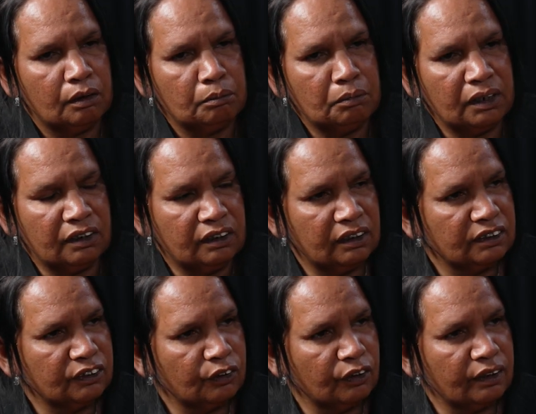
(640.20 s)
Many years
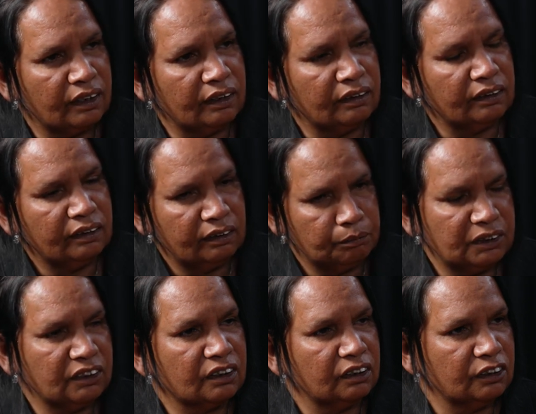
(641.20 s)
ago, that,
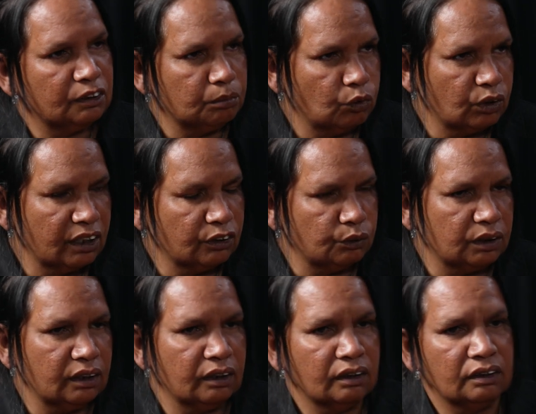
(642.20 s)
particularly in small country
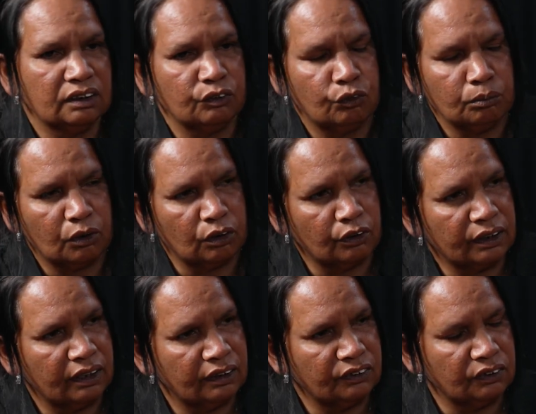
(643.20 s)
towns and remote
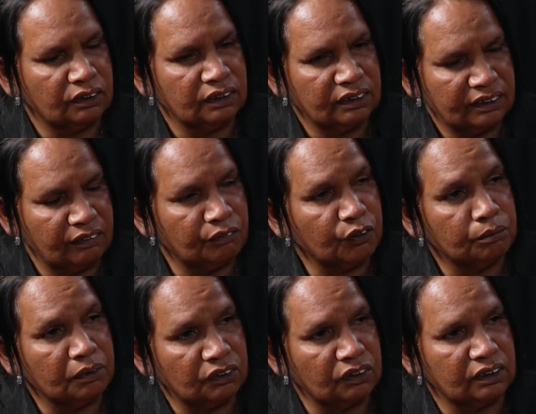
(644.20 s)
locations, that very
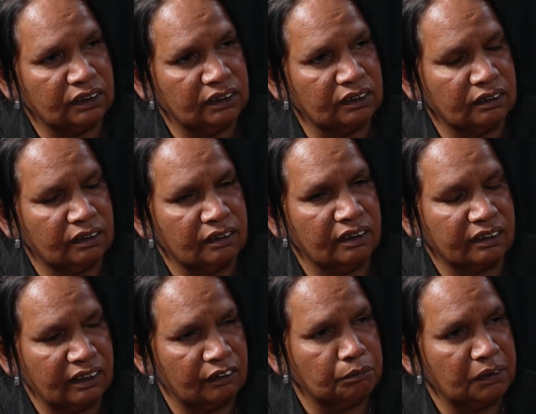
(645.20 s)
much existed, and that
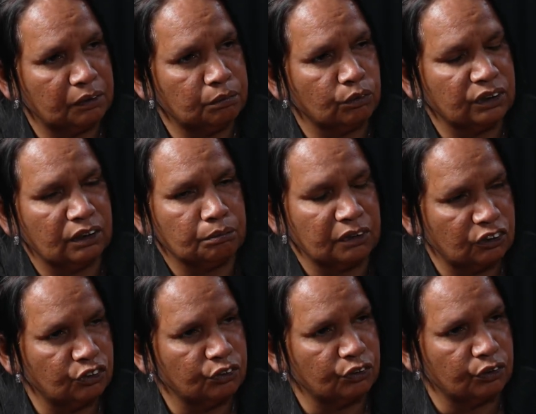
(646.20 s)
gave people something to
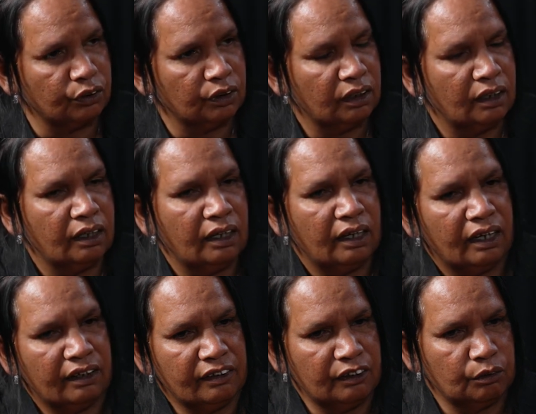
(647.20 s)
do.
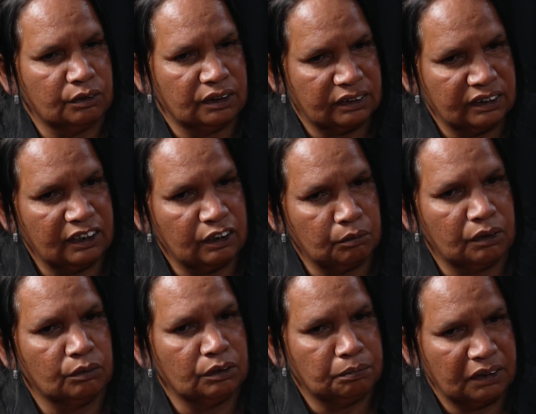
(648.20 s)
And there was a team, there
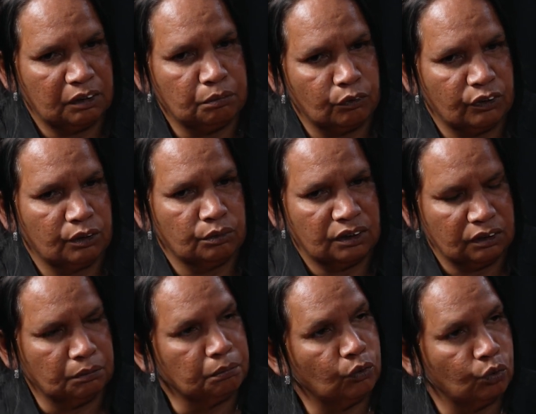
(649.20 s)
was people, there was a
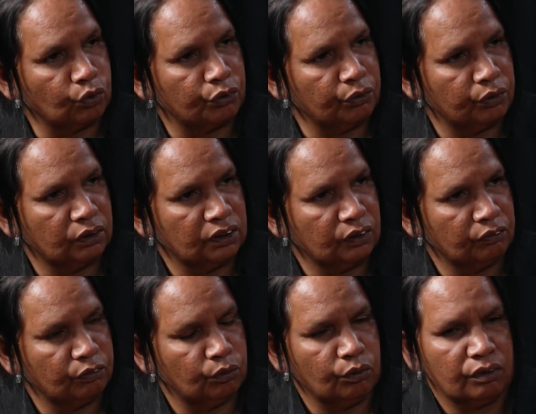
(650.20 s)
support crew and so
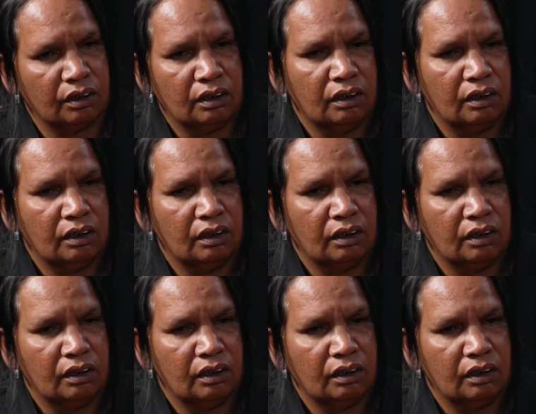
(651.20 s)
forth.